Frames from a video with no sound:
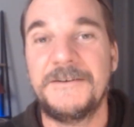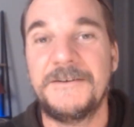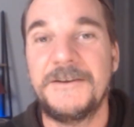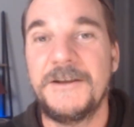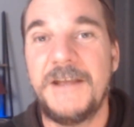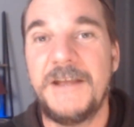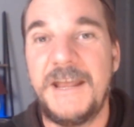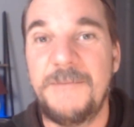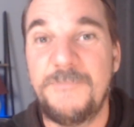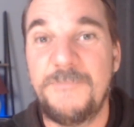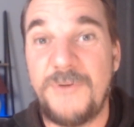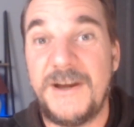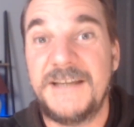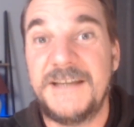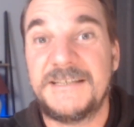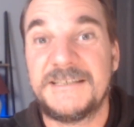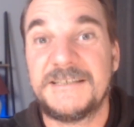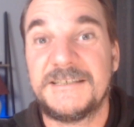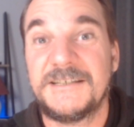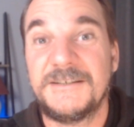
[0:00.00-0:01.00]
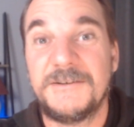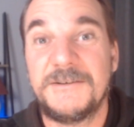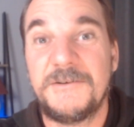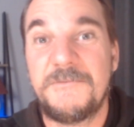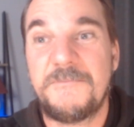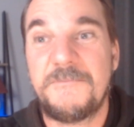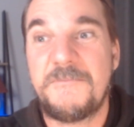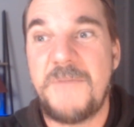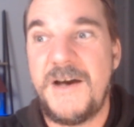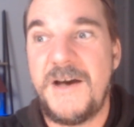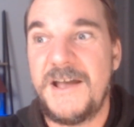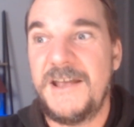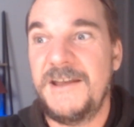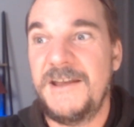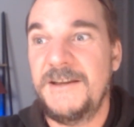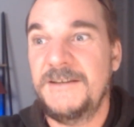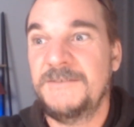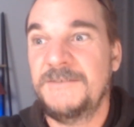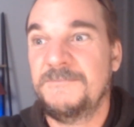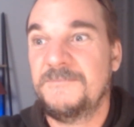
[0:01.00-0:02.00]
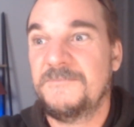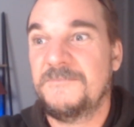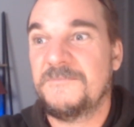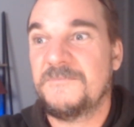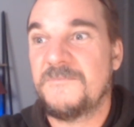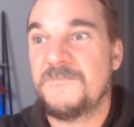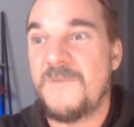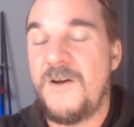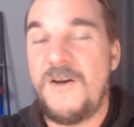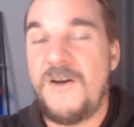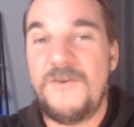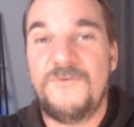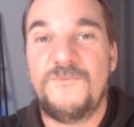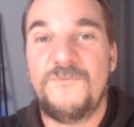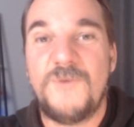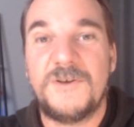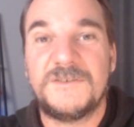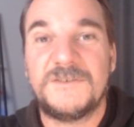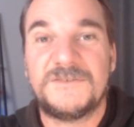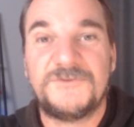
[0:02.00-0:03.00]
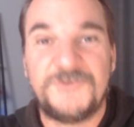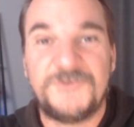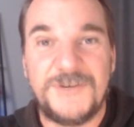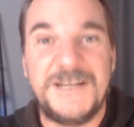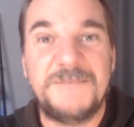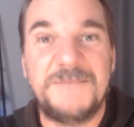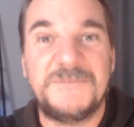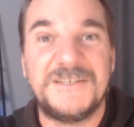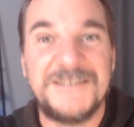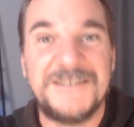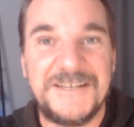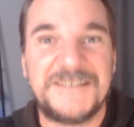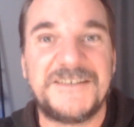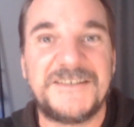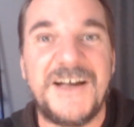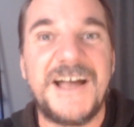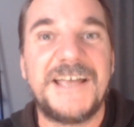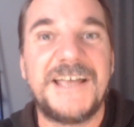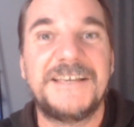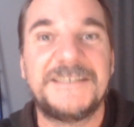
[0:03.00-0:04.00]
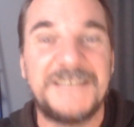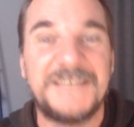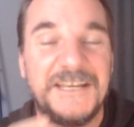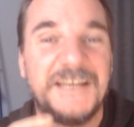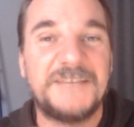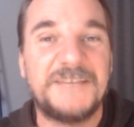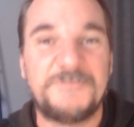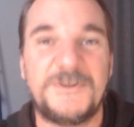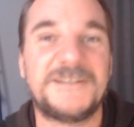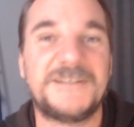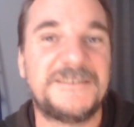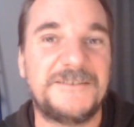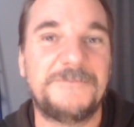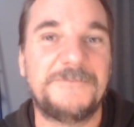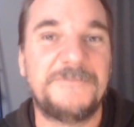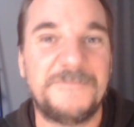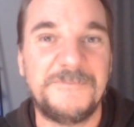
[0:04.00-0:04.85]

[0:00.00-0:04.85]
embrace my own wants, dreams, and desires and express them